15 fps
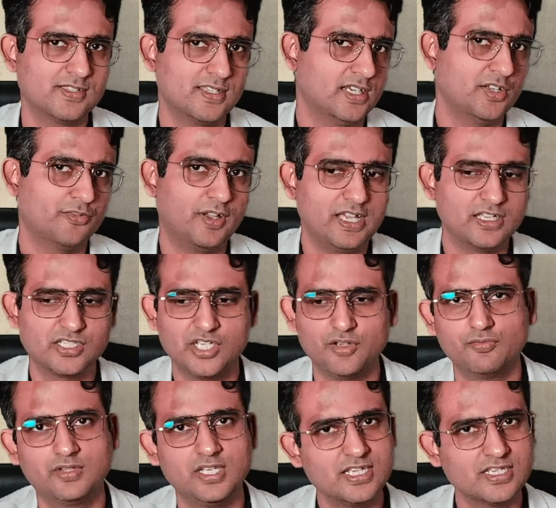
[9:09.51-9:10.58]
that if I
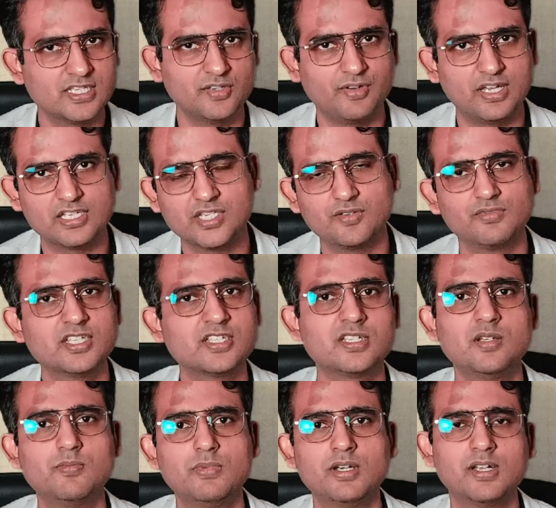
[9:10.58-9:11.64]
achieve this
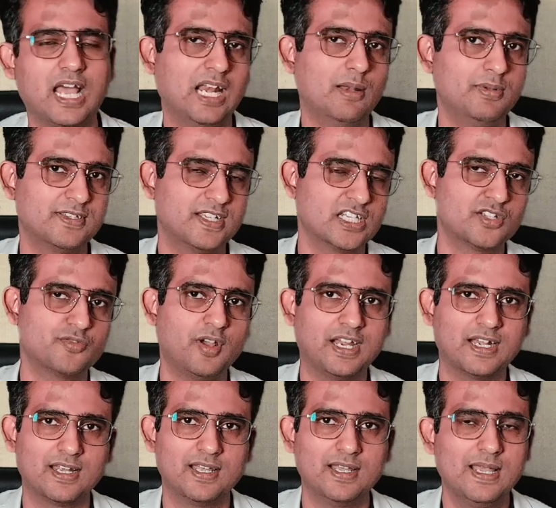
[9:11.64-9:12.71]
number, I'll be
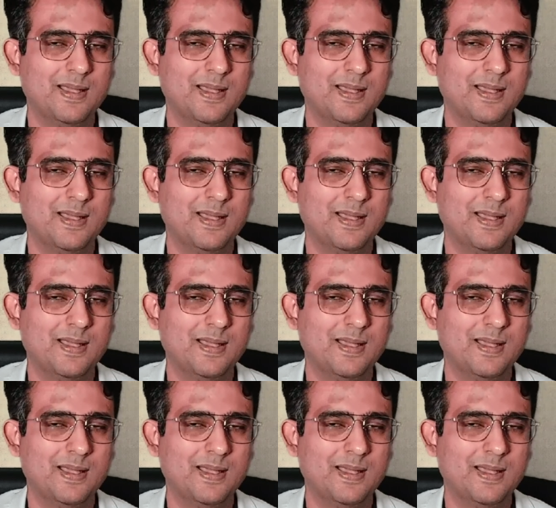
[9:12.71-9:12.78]
satisfied.